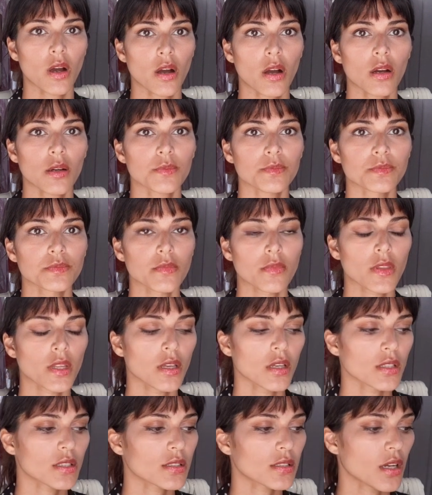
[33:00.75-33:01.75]
are.
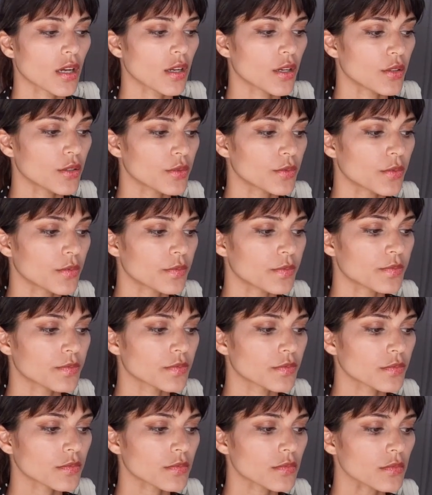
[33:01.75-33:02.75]
So
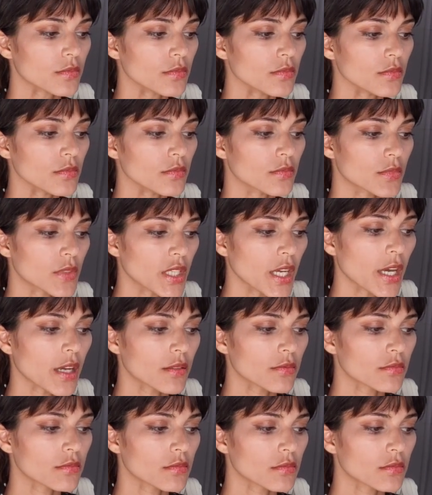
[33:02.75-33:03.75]

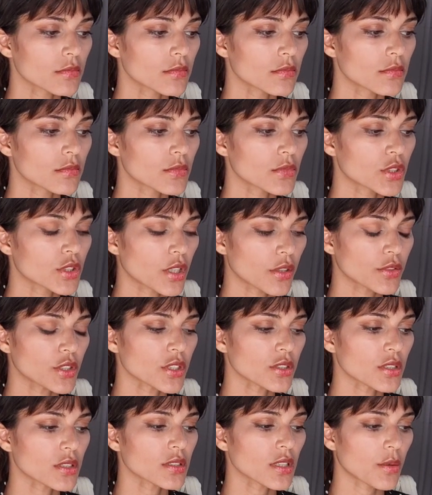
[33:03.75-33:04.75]
yeah, so
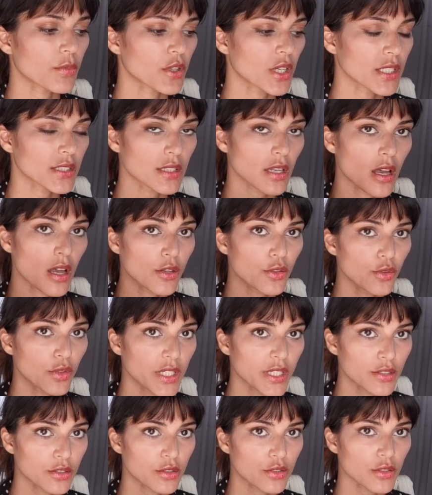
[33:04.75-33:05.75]
just to summarize, learn your
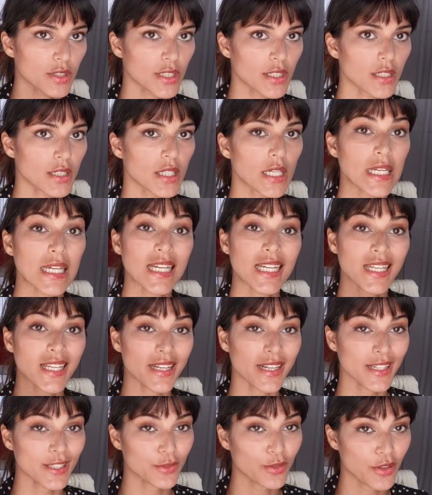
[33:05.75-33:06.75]
history,
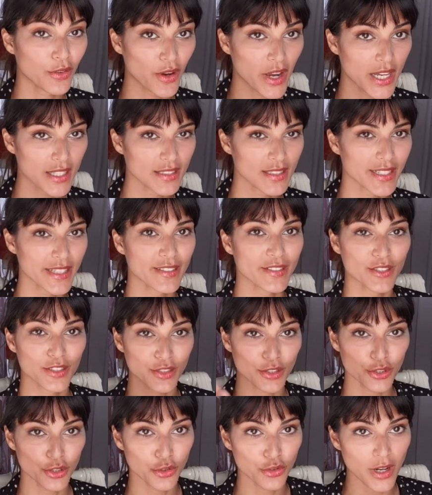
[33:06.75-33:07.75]
connect with your
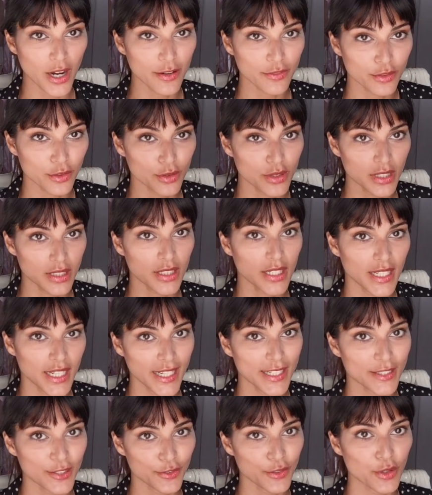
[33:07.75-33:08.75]
ancestors, travel to the
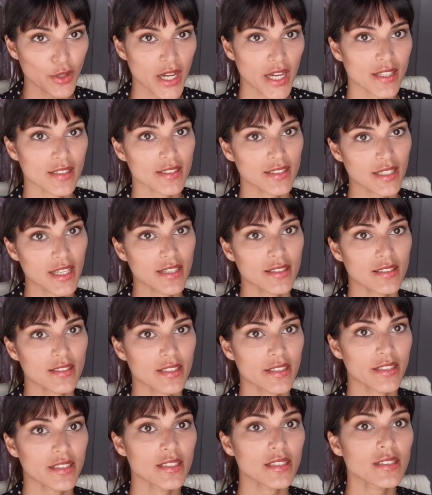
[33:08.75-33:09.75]
land of your
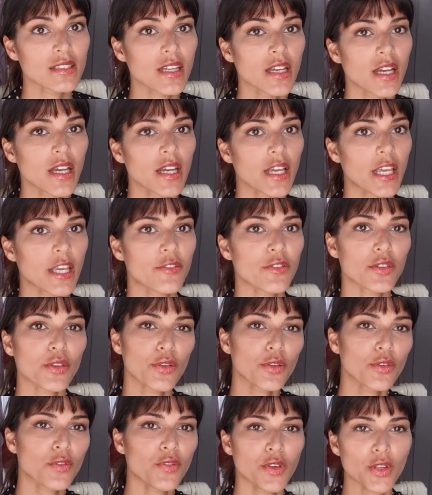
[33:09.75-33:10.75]
ancestors, even
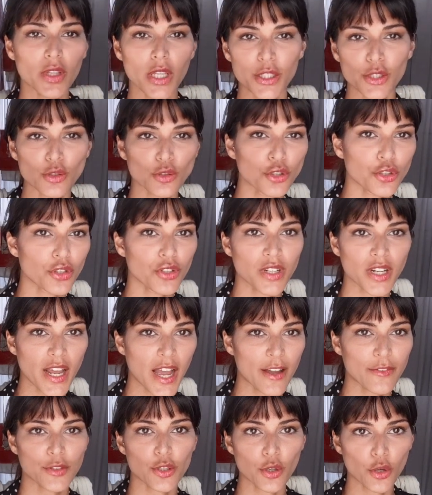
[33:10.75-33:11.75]
though you feel like you shouldn't
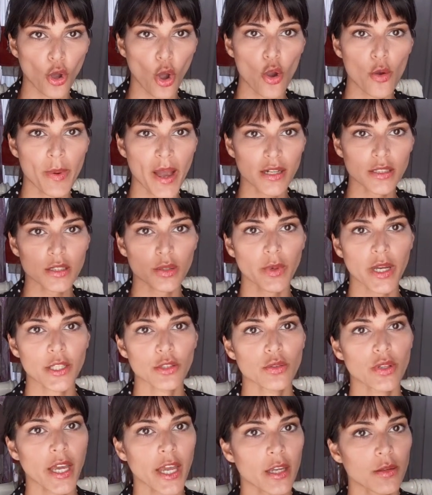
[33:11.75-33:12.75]
have to go back to where
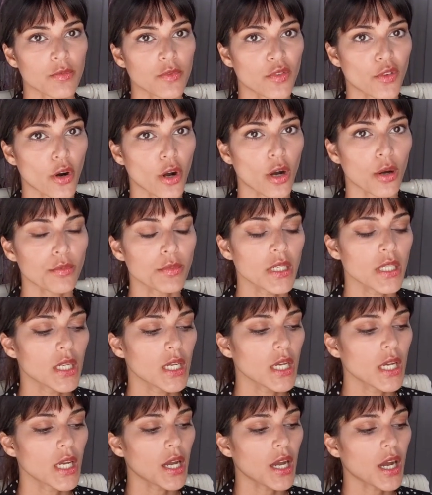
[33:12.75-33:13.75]
you came from.
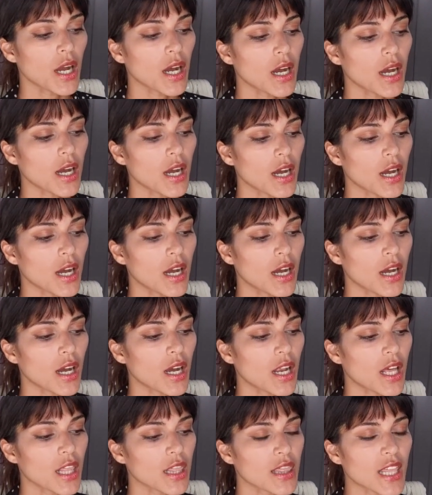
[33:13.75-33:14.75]

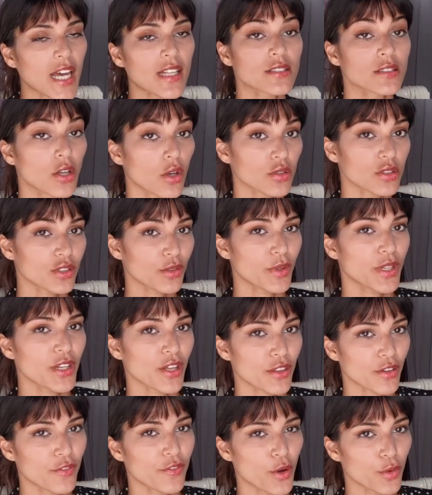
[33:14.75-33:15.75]
That's also
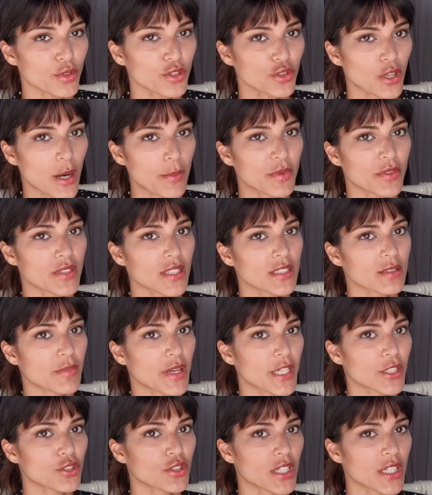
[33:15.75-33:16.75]
another false trap of this
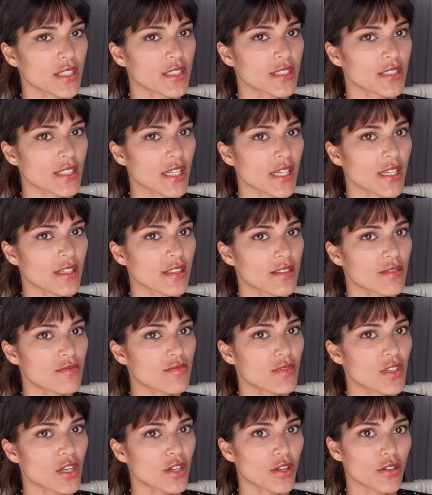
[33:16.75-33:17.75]
matrix,
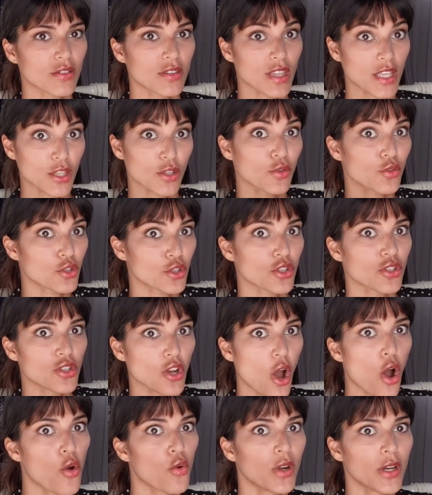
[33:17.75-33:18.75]
you know, that you
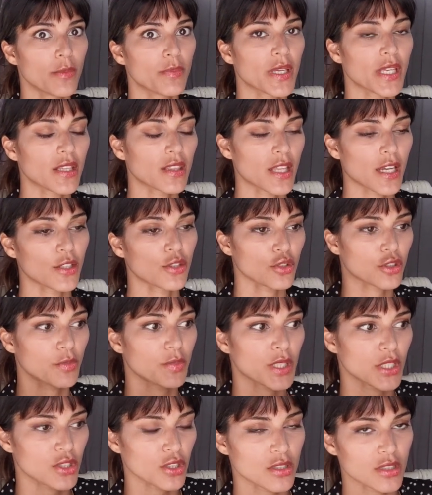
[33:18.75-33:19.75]

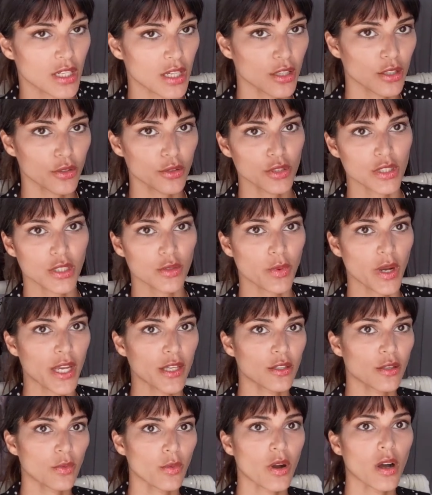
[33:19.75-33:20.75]
should be just included where
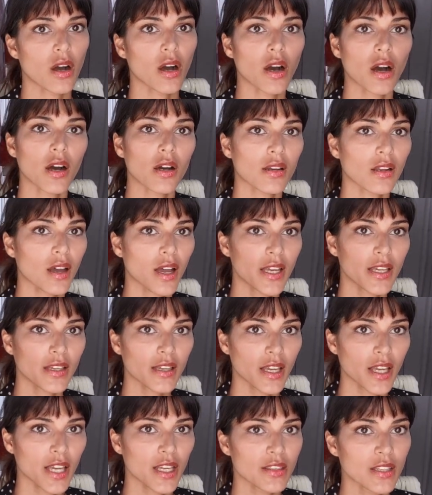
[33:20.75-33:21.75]
you are. Like,
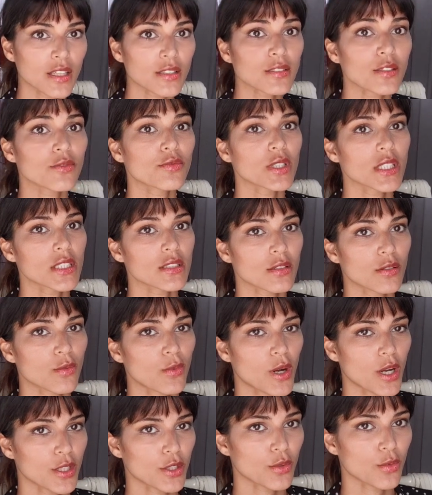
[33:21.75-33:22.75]
there's a reason
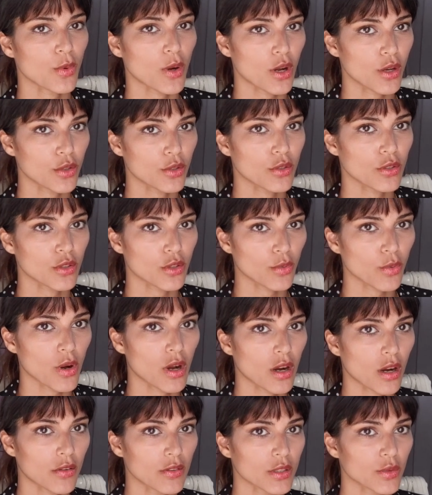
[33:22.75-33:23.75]
why you are who you
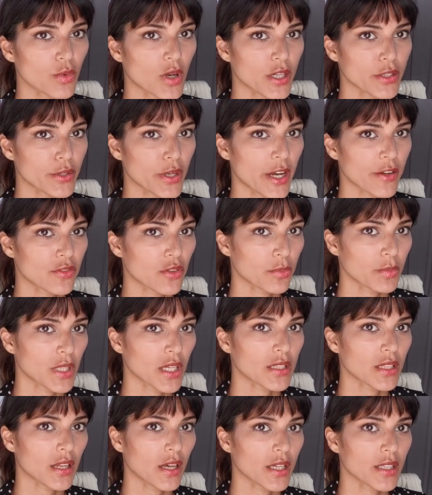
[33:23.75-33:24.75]
are and why you have the
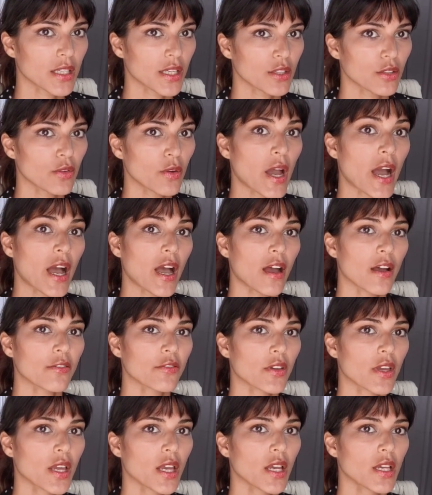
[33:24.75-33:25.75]
bloodline that you have.
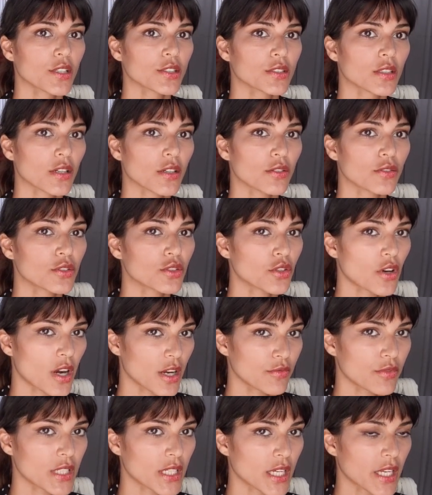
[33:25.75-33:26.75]
So
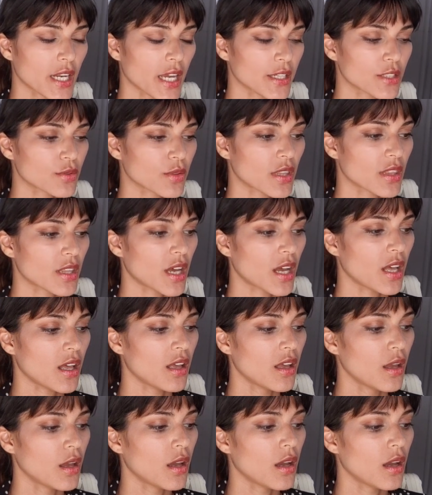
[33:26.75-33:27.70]
try and reconnect with that.